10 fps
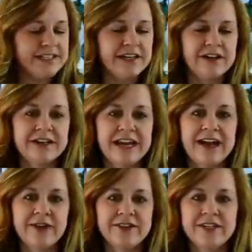on
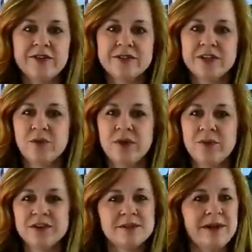how to use the
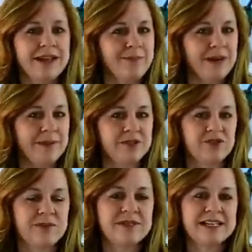Quiltworx Bali Pop
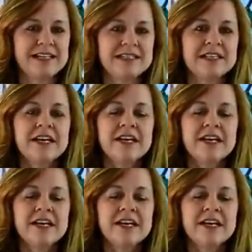strip sets,